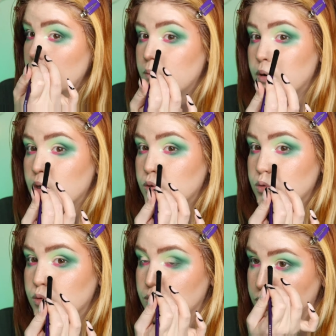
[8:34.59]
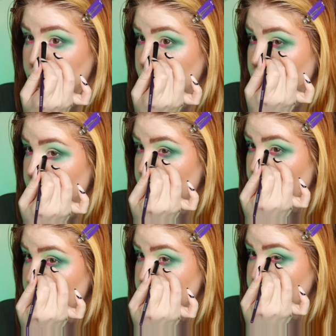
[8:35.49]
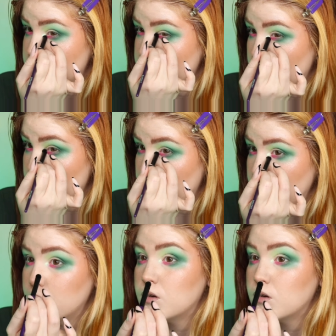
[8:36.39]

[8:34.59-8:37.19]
But ooh, that's so